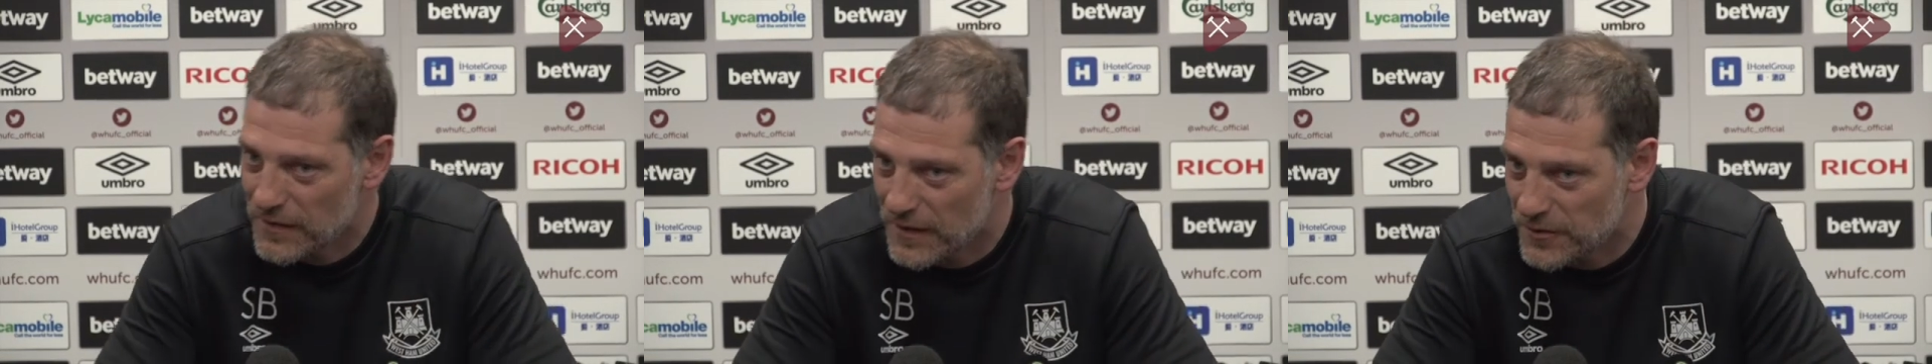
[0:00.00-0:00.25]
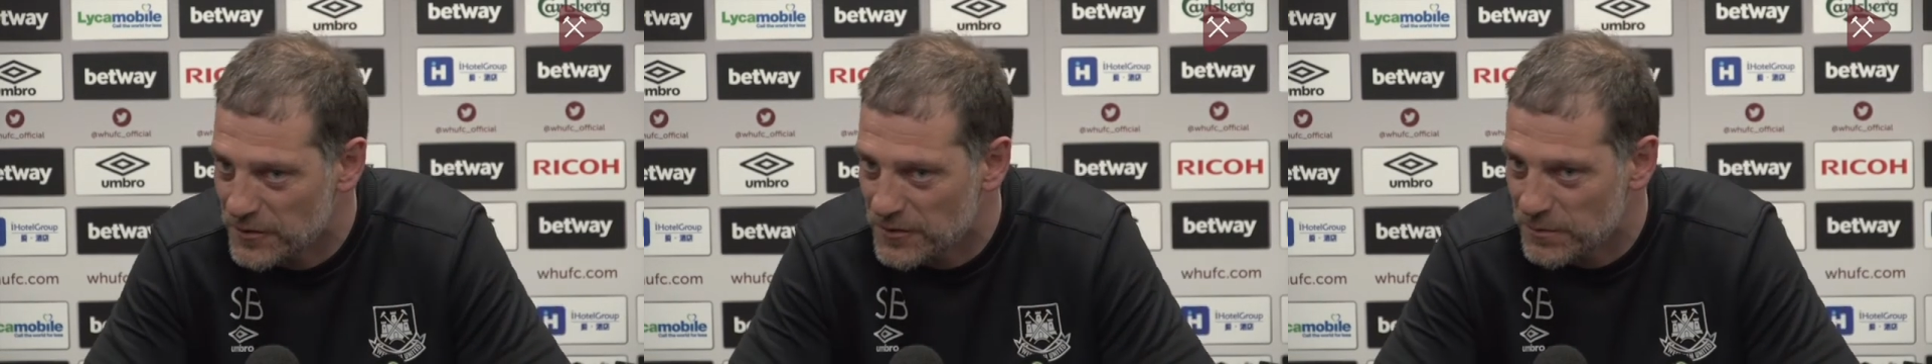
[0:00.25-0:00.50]

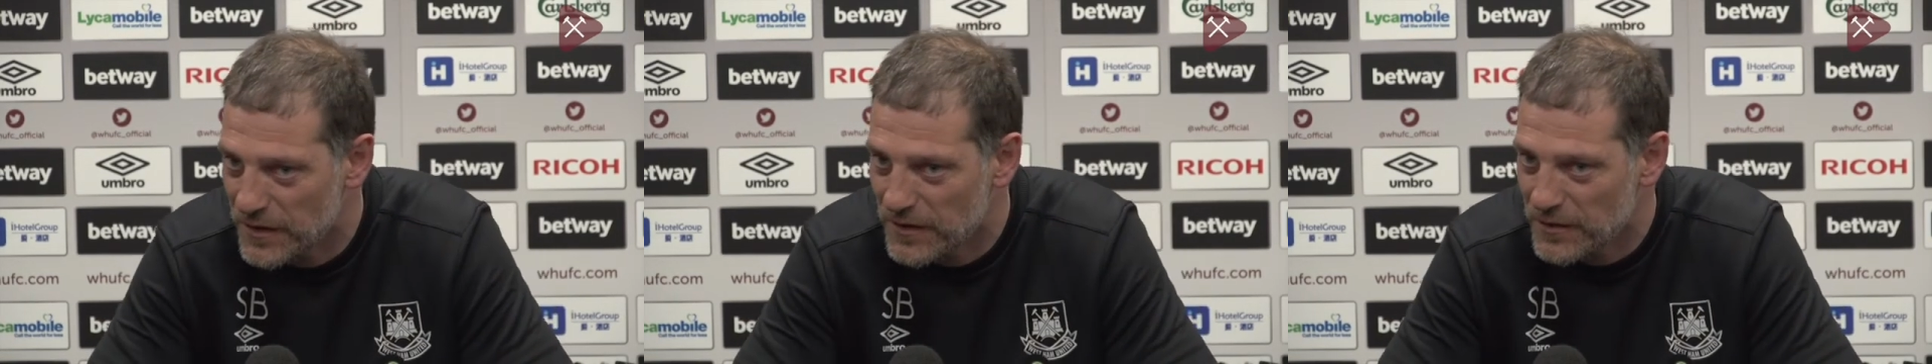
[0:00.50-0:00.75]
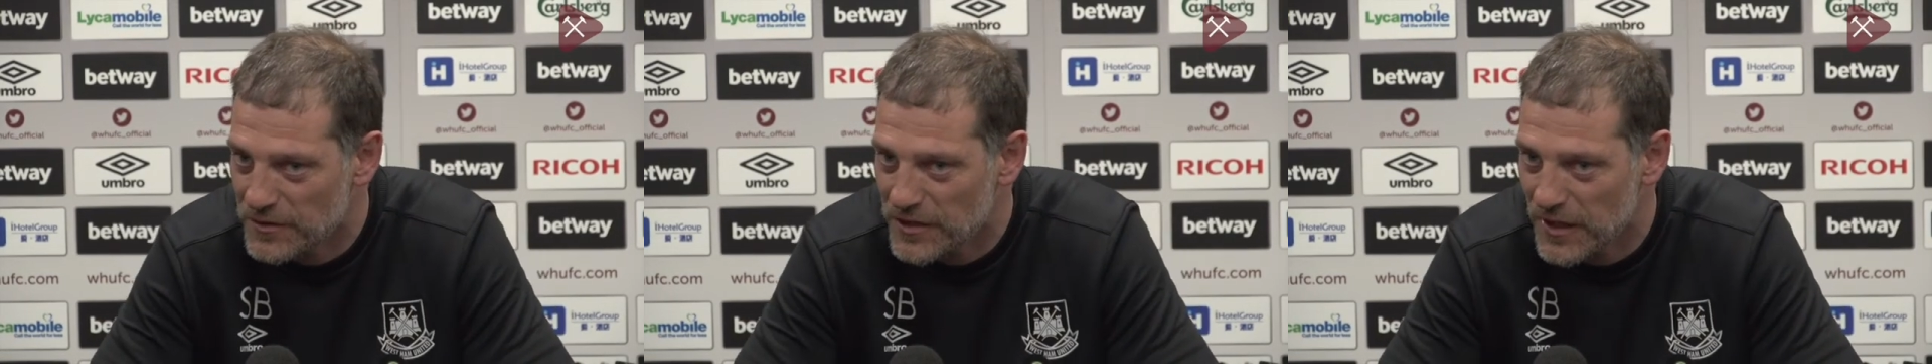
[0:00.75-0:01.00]
that you
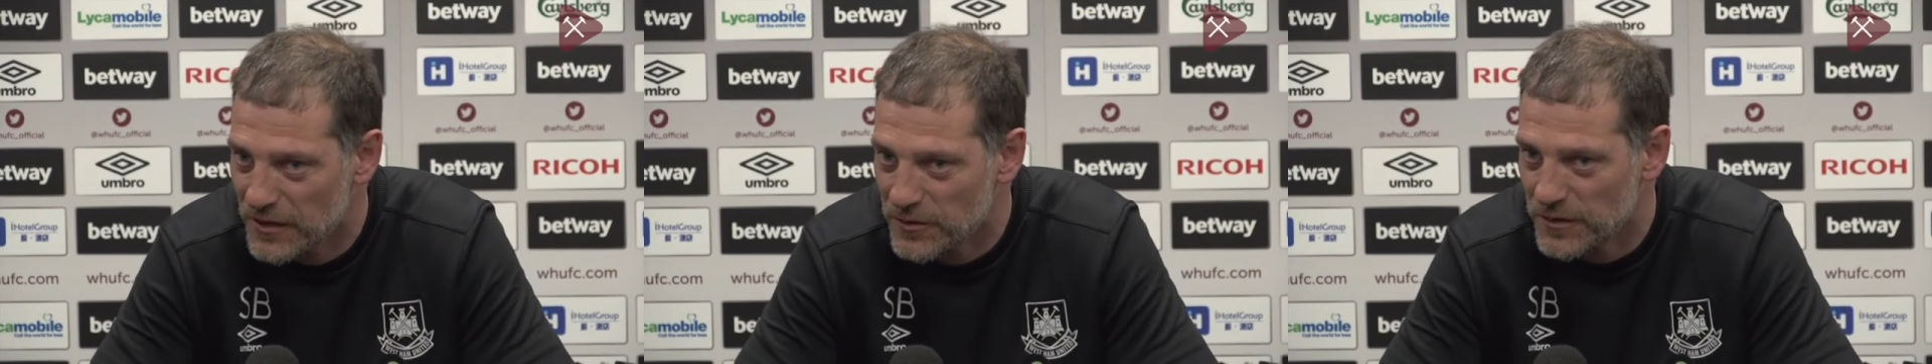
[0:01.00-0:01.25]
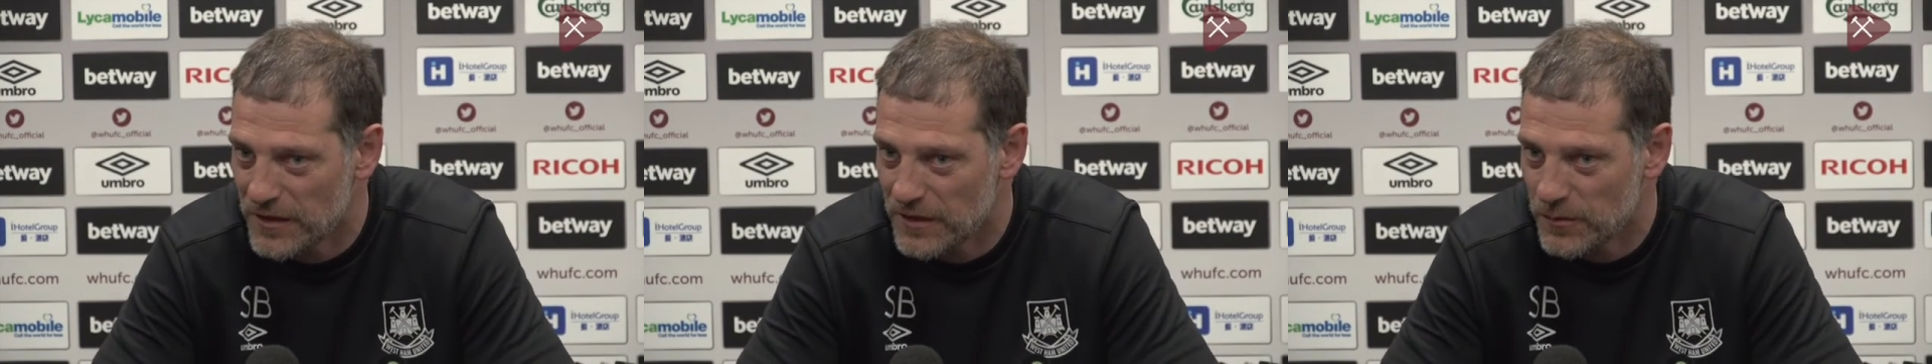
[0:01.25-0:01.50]
spend your
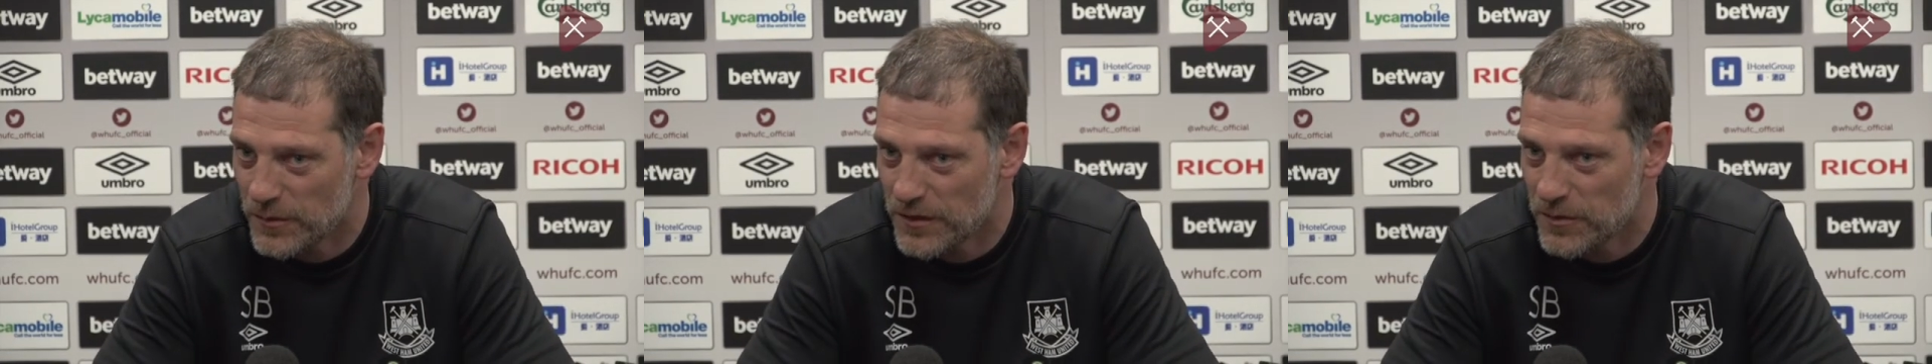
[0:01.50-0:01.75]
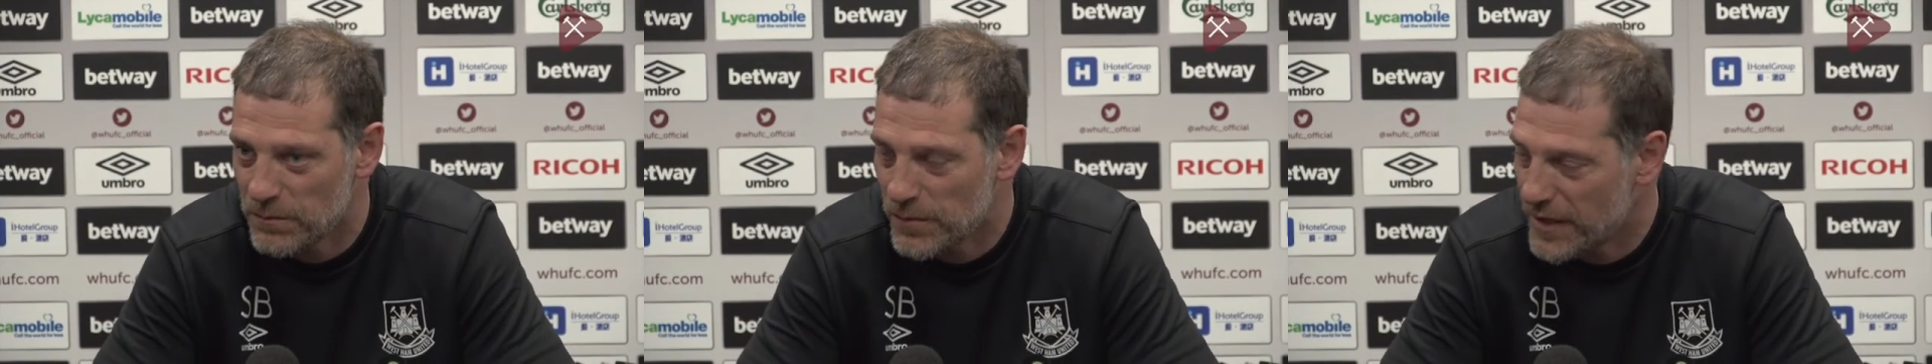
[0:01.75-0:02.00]
childhood in with
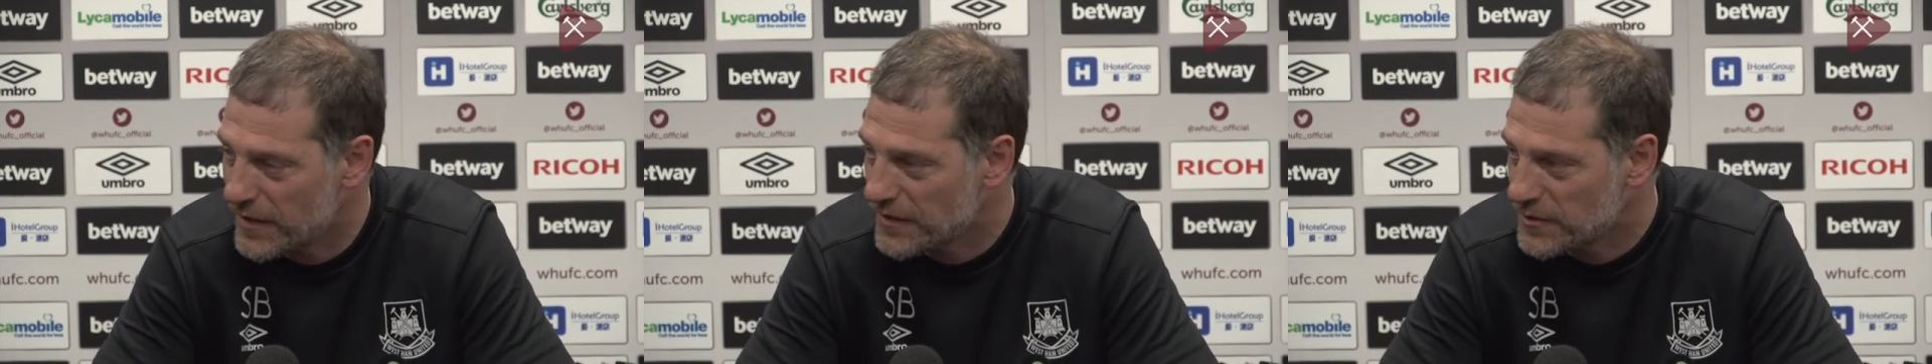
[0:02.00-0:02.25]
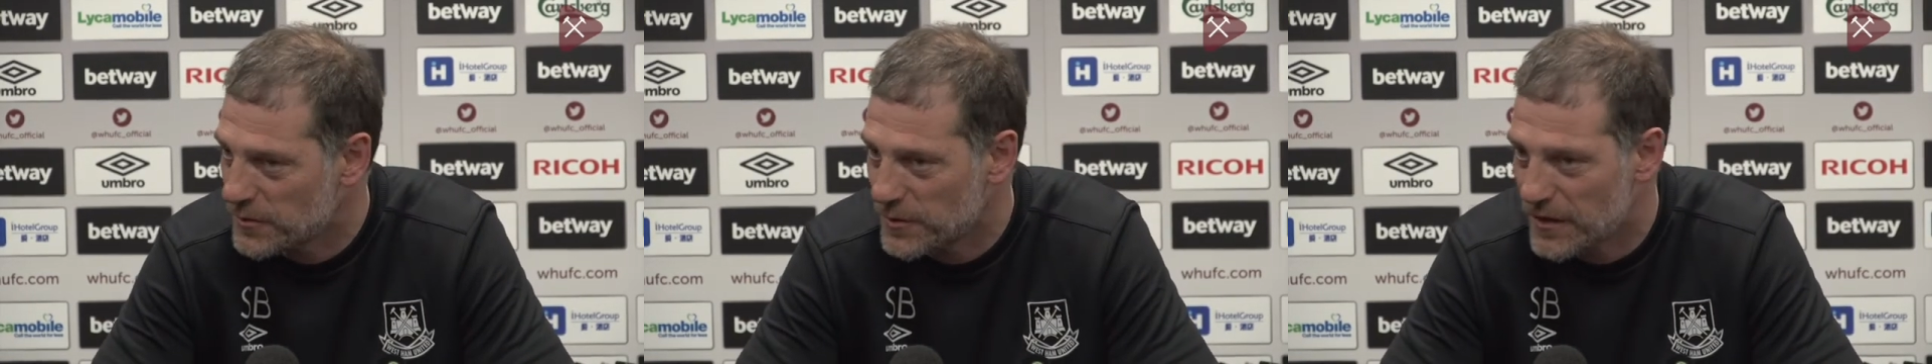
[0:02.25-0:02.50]
your
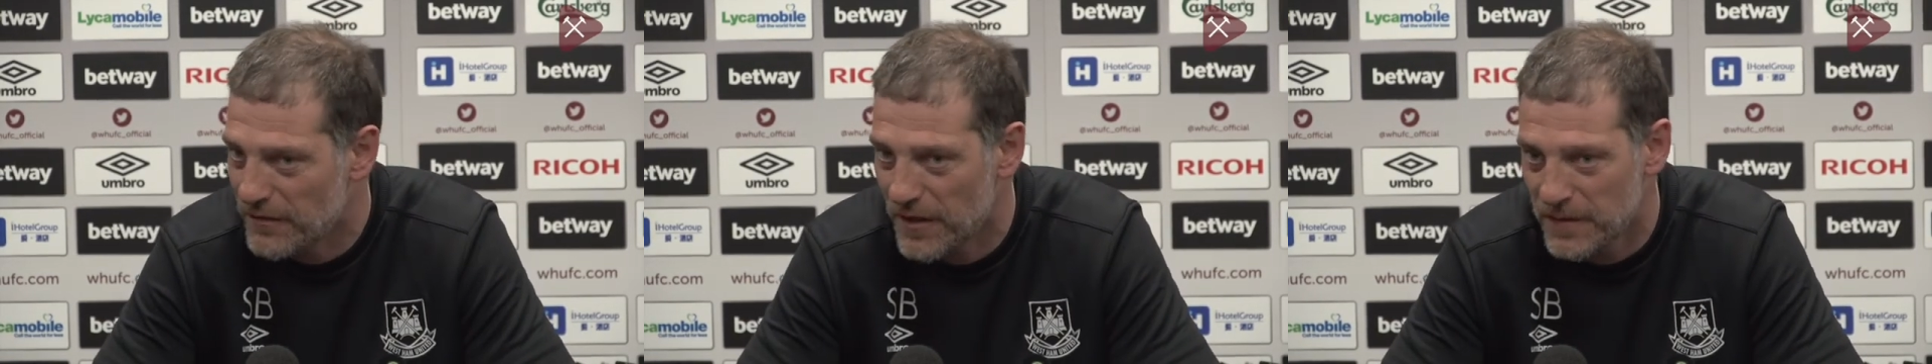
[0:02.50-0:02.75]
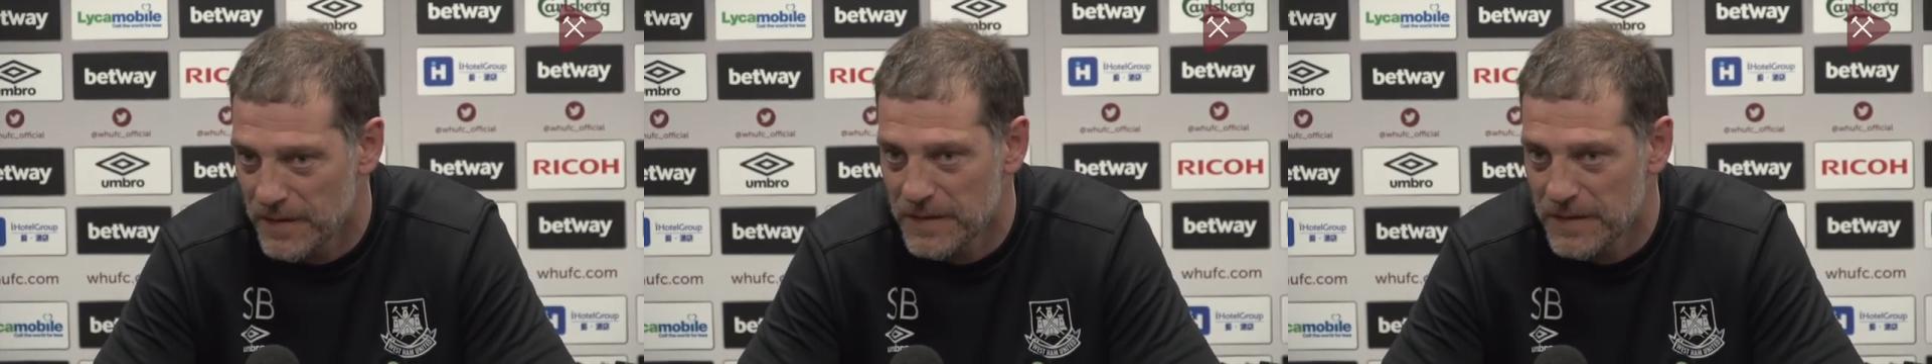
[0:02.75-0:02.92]
parents or whatever.